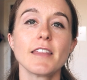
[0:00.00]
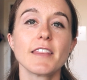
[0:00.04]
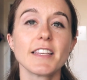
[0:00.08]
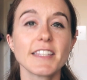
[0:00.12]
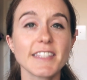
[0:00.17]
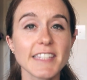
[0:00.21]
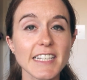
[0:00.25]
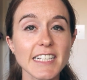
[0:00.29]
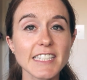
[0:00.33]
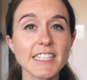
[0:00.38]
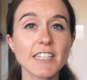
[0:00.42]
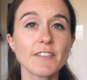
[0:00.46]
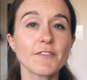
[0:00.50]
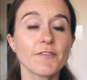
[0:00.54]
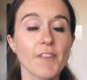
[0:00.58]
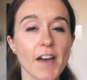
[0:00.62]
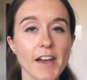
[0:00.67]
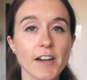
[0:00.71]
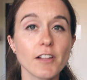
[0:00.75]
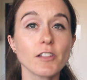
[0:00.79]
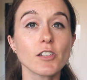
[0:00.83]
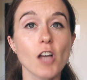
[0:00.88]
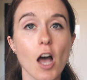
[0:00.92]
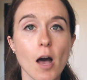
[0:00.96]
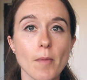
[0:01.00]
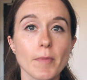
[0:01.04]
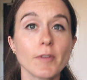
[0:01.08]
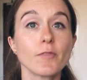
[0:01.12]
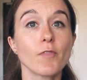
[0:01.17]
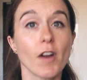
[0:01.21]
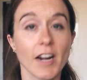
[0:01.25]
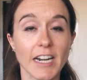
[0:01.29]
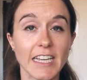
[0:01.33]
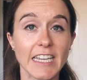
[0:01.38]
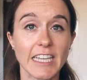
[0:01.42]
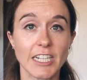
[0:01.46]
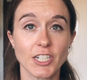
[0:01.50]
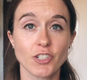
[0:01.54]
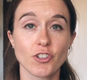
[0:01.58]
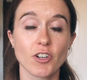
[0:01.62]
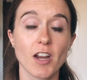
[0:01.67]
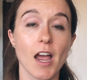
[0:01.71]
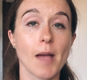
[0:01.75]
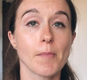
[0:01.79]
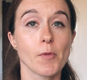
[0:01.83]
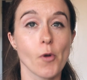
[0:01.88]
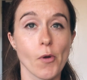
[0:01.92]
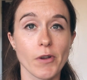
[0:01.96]
The sixth and final common running
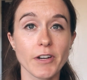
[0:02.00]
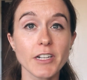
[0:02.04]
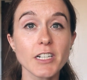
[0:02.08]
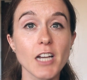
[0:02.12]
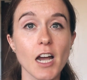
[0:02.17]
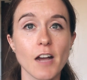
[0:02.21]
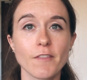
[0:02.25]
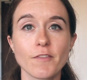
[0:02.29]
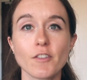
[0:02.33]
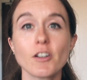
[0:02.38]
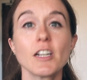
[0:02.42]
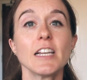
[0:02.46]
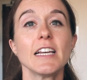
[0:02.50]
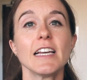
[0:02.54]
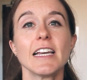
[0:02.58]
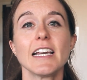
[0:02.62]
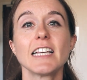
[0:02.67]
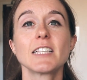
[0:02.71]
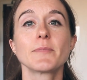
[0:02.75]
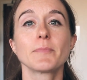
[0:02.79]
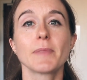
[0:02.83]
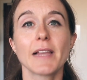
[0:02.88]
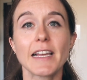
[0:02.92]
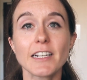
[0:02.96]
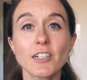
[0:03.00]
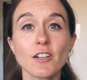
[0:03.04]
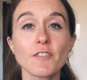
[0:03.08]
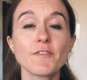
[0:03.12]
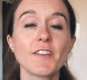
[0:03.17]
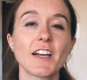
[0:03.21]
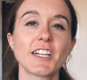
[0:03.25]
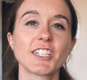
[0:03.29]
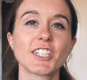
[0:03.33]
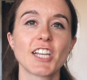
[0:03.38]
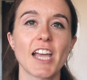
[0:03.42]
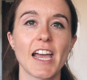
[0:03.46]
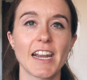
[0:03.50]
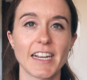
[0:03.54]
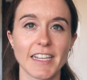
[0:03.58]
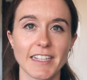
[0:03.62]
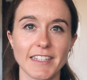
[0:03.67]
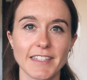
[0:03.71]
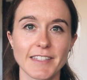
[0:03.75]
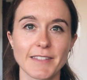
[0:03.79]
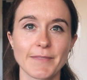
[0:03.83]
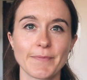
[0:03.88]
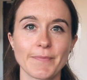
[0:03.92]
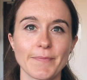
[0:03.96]
injury I'm going to cover is plantar
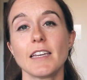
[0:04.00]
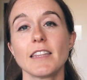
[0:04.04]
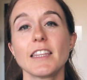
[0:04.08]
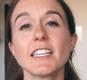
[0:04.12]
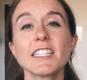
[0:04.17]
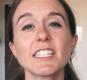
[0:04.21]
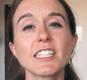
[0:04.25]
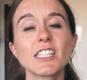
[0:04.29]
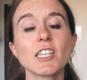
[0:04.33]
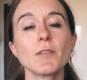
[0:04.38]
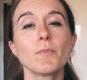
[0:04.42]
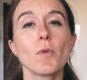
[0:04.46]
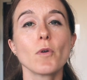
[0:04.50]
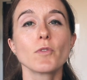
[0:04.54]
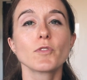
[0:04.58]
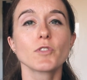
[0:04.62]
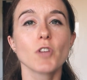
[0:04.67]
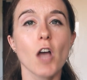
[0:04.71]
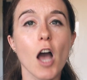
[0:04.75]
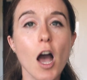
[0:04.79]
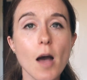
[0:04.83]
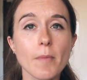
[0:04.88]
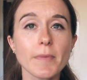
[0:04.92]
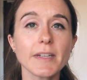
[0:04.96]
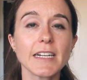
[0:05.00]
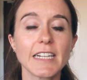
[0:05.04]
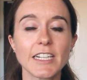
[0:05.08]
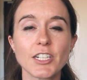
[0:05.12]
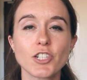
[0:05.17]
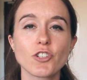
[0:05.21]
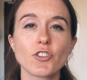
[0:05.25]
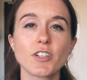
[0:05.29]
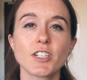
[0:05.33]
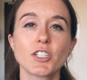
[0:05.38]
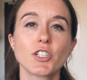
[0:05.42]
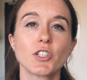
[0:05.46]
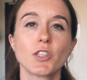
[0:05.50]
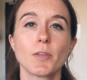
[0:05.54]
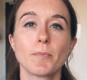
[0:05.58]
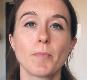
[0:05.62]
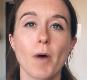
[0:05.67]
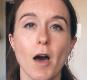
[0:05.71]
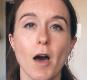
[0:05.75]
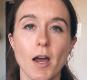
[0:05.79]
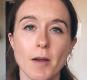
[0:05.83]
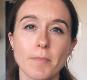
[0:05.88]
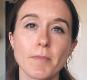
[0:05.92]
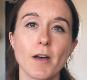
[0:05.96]
fasciitis. This is the most common injury to the
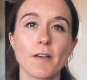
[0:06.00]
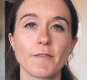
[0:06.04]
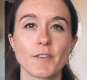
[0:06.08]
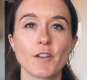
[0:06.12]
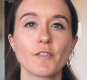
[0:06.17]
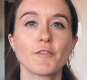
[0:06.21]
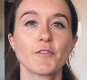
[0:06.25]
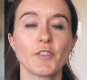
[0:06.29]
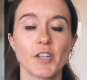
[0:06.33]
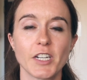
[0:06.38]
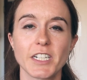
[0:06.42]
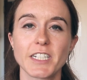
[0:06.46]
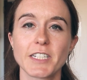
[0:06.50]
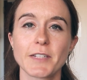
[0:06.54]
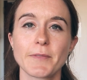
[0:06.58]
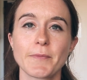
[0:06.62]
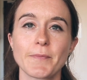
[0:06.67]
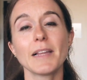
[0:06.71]
bottom of your foot.